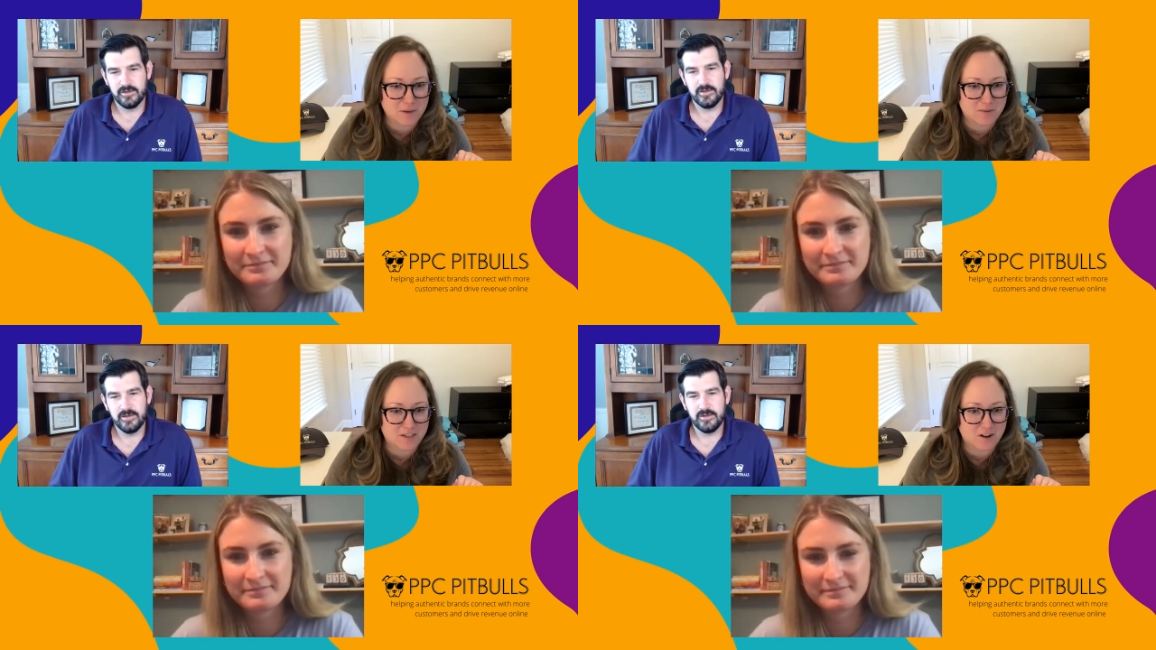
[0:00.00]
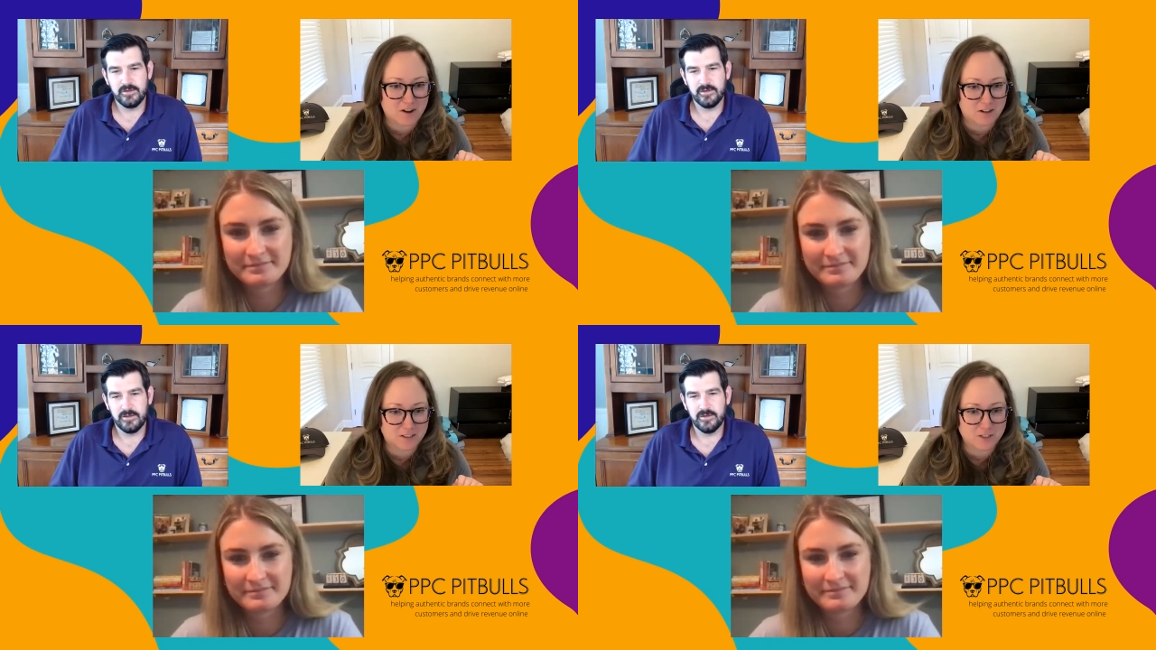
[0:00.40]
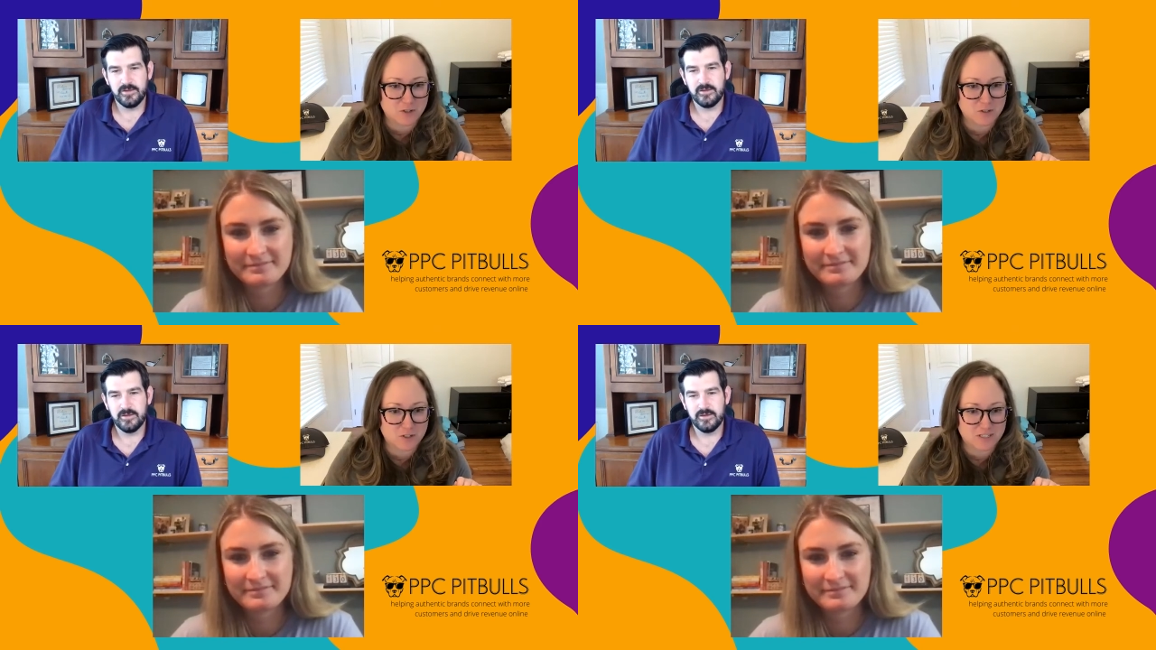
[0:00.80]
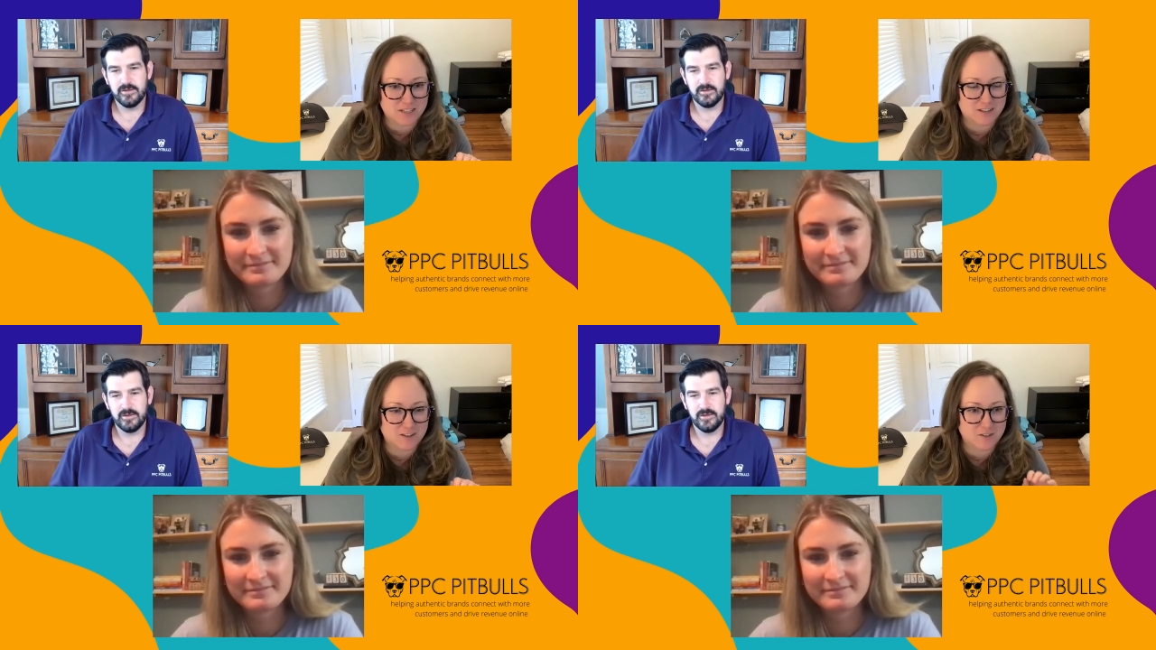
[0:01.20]
Speaker 1: maybe in college or
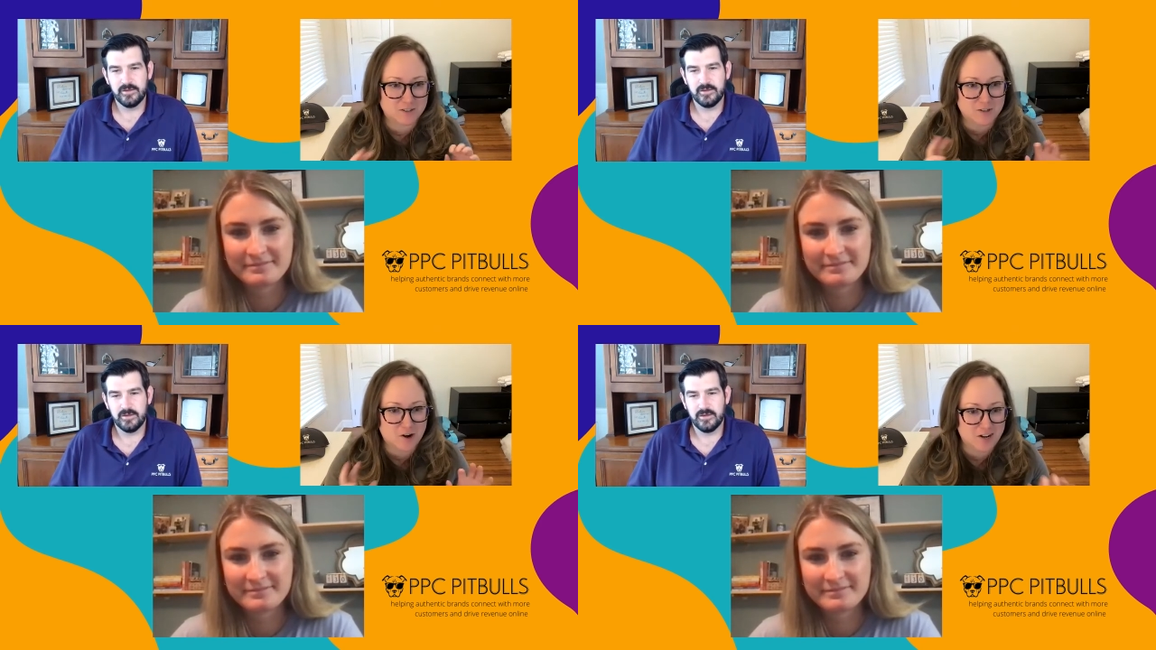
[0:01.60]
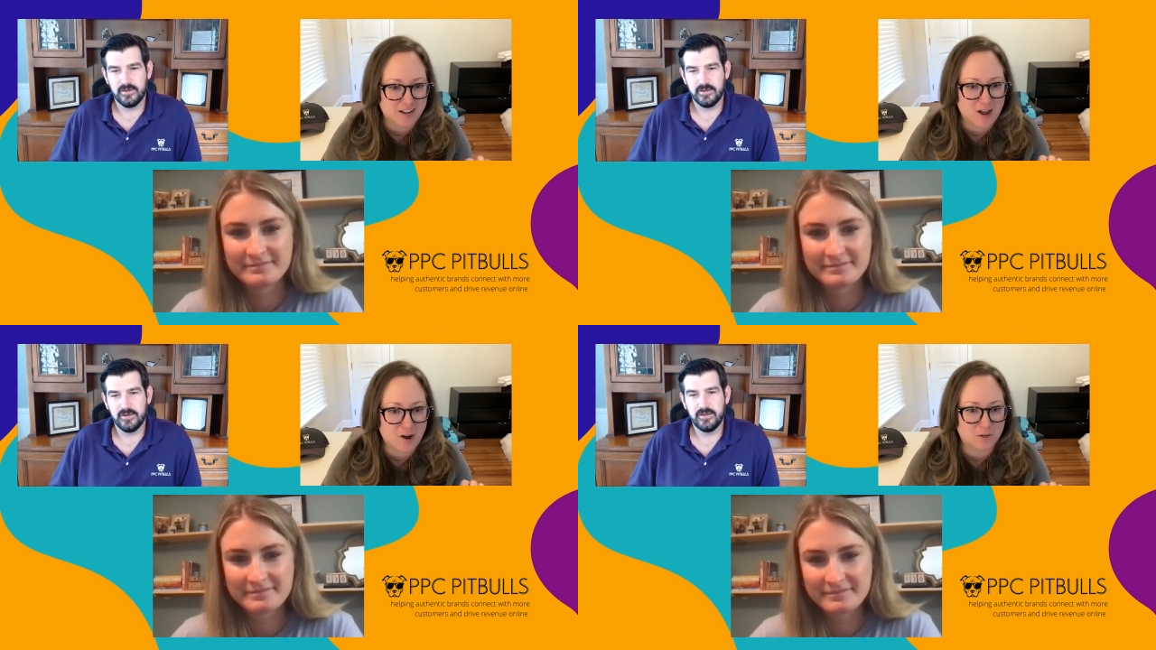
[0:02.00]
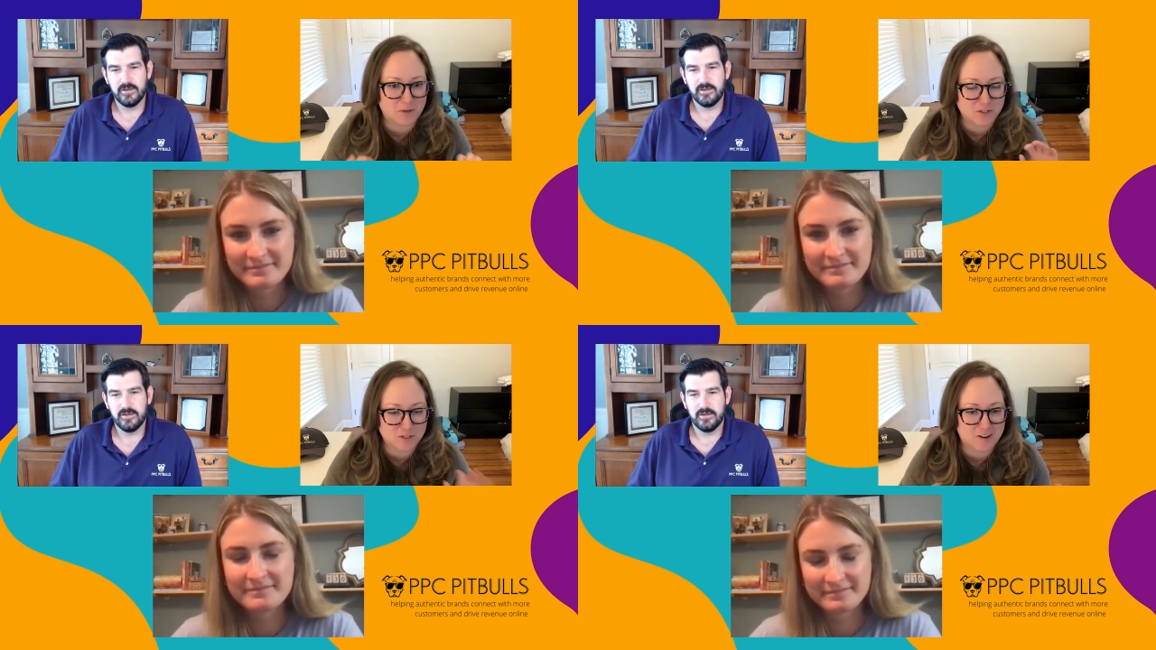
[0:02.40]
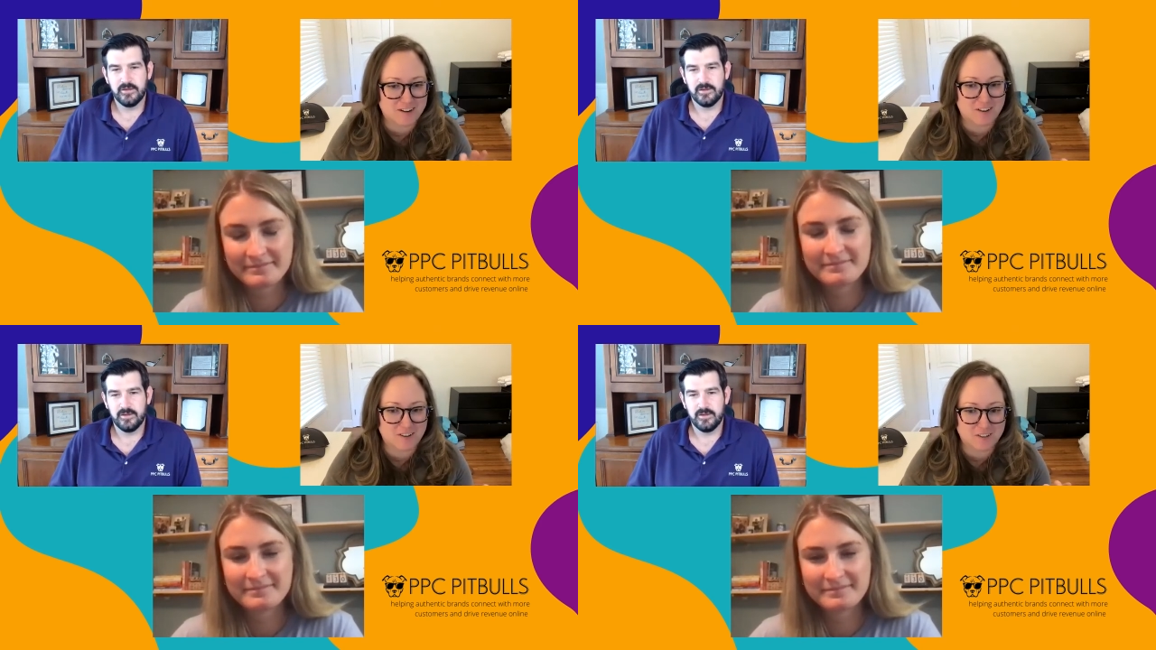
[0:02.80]
just like starting out when you were just
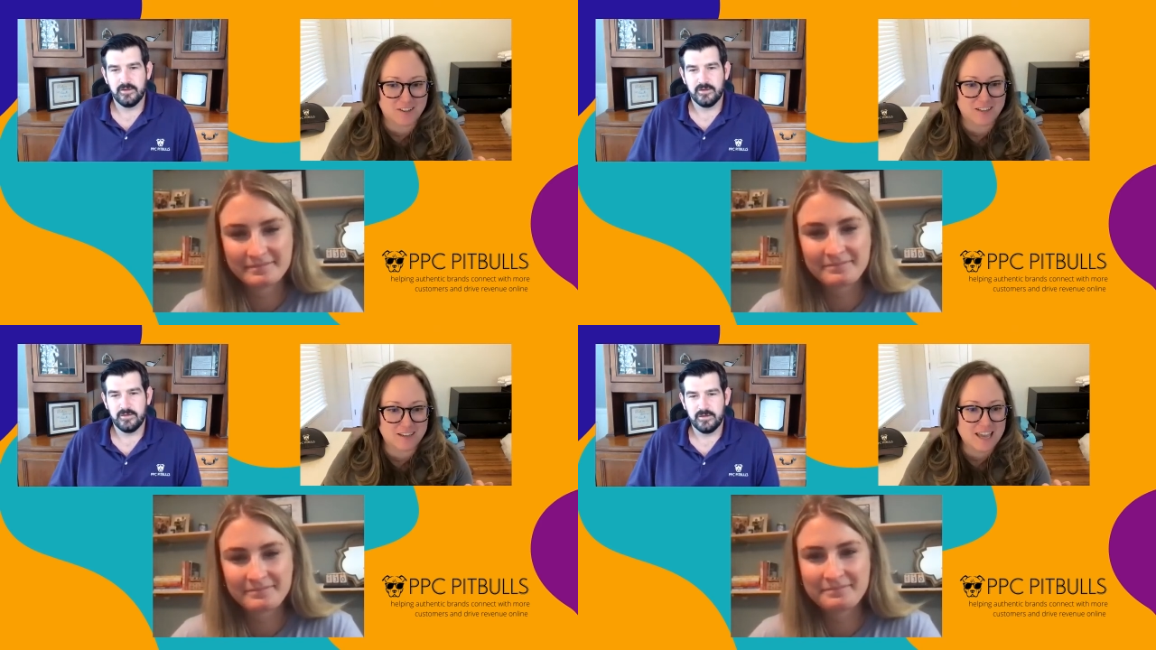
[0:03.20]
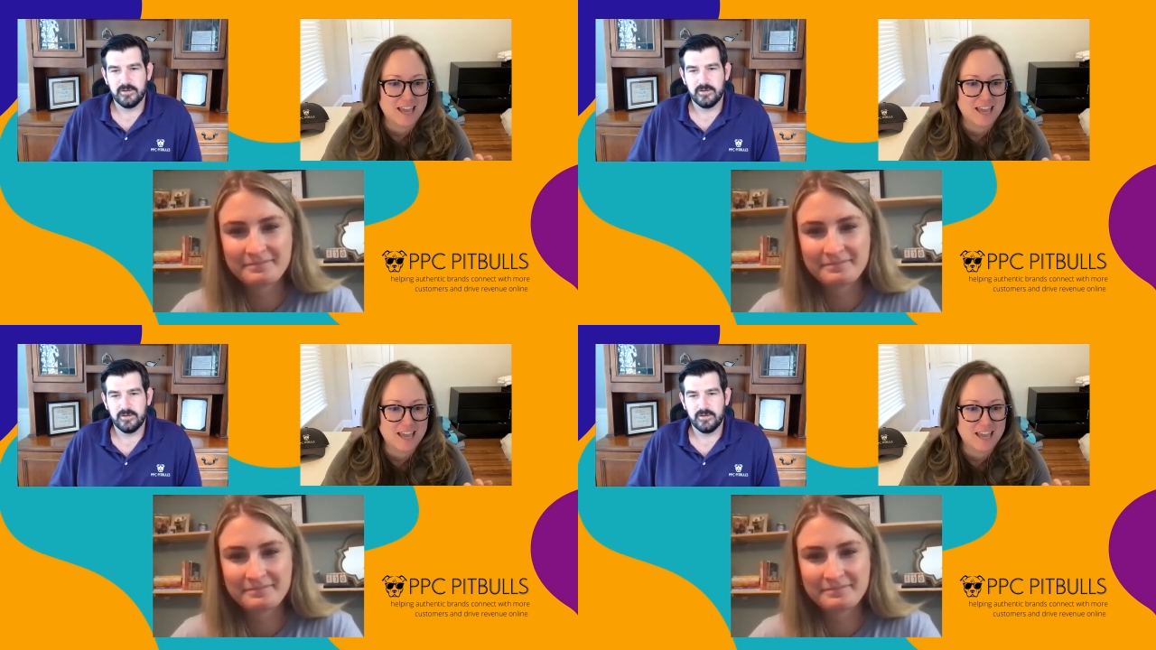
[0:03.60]
starting out cooking